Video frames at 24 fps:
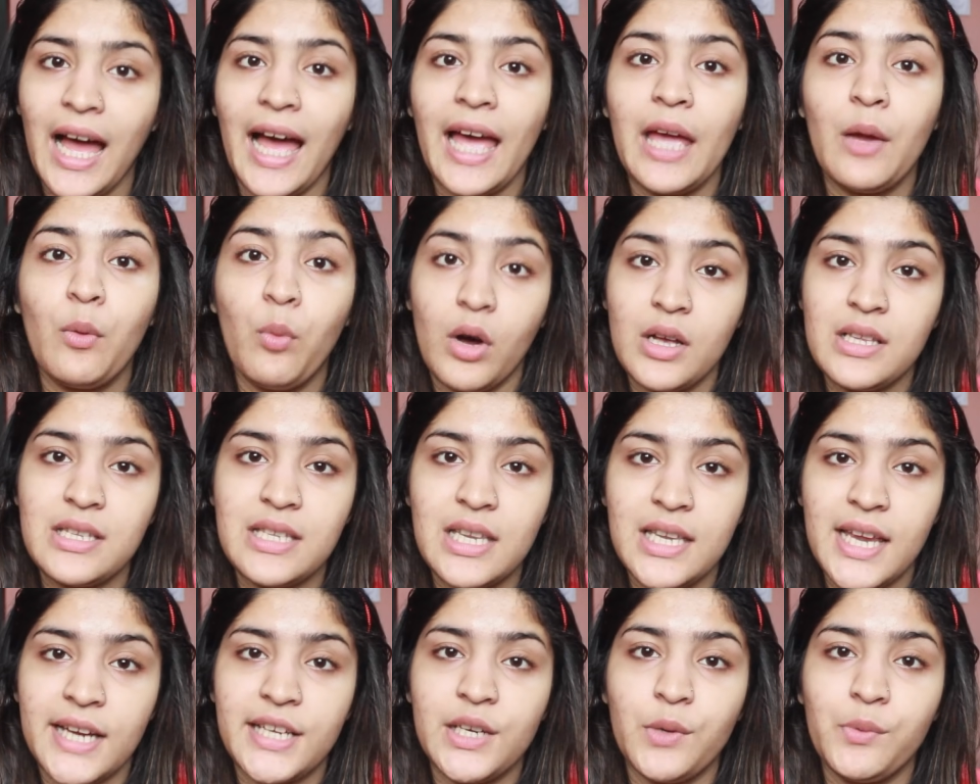I was
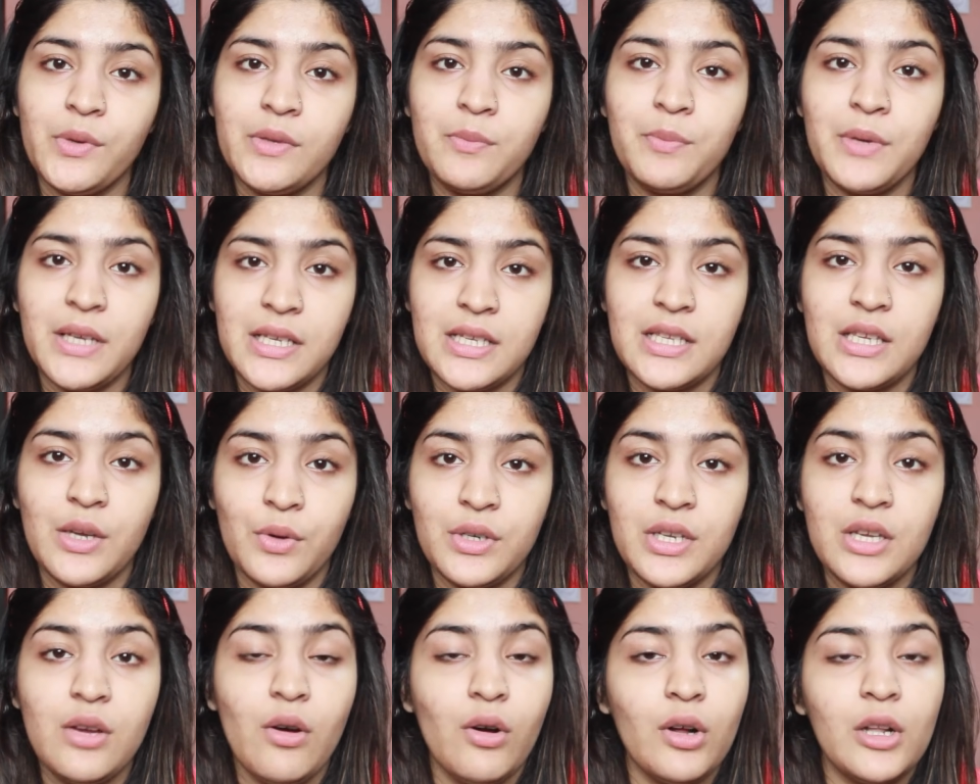detected with
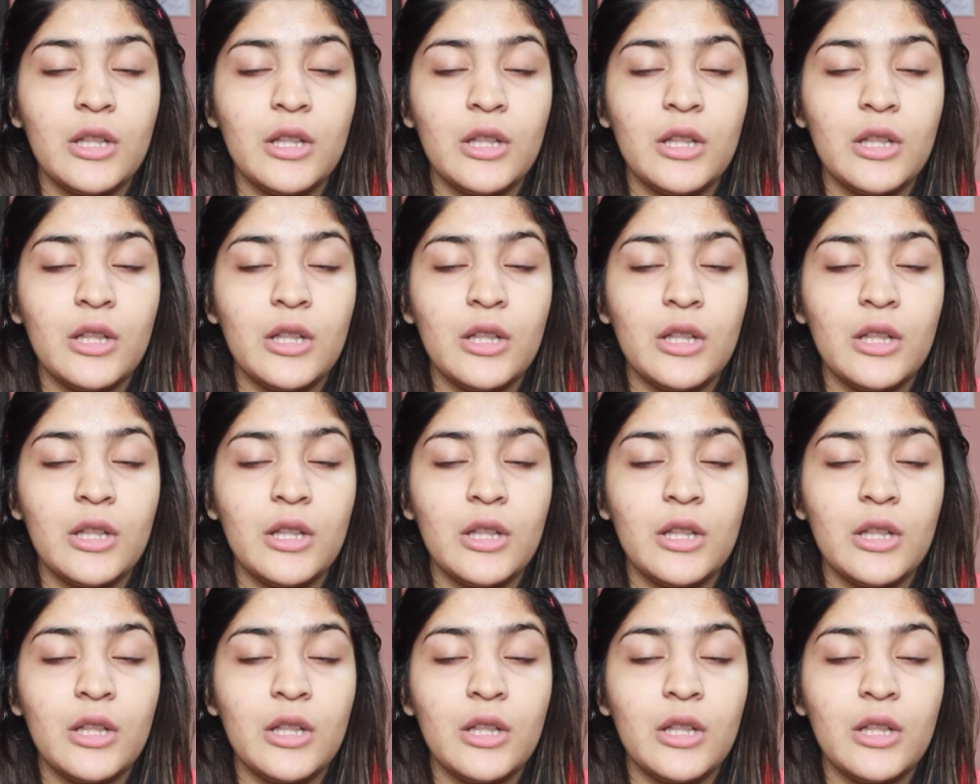PCOD,